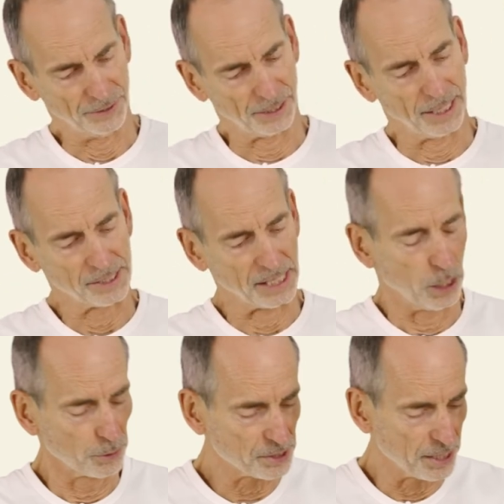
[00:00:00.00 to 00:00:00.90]
There's a
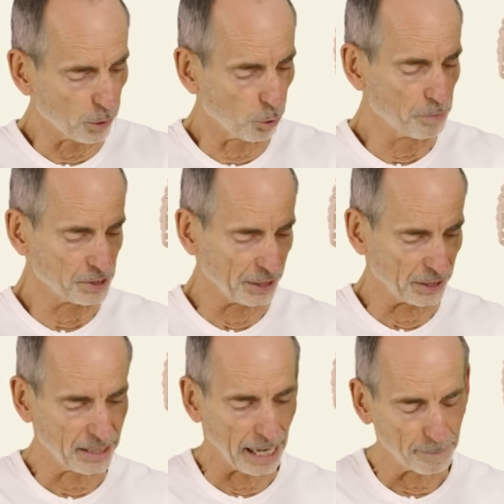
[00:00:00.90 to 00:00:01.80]
capsule around
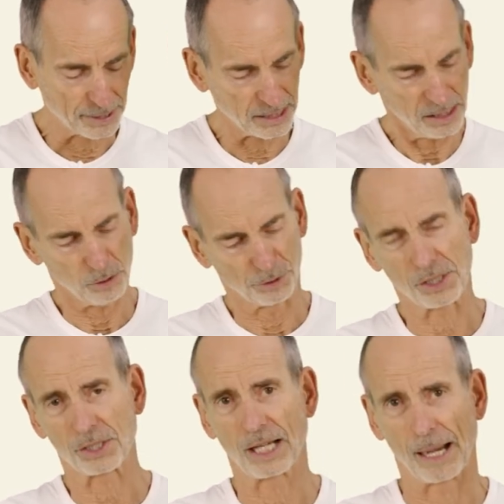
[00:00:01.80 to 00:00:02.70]
it, and this
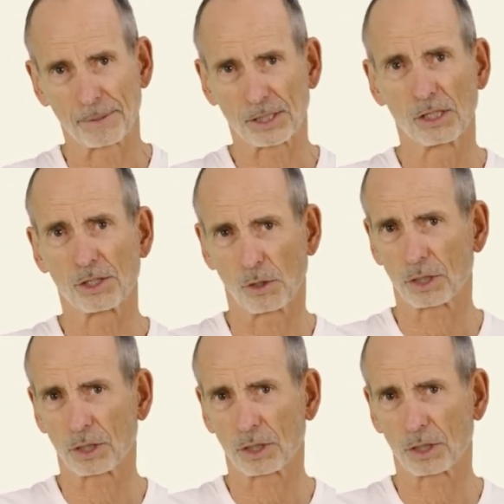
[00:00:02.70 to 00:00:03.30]
capsule ensures that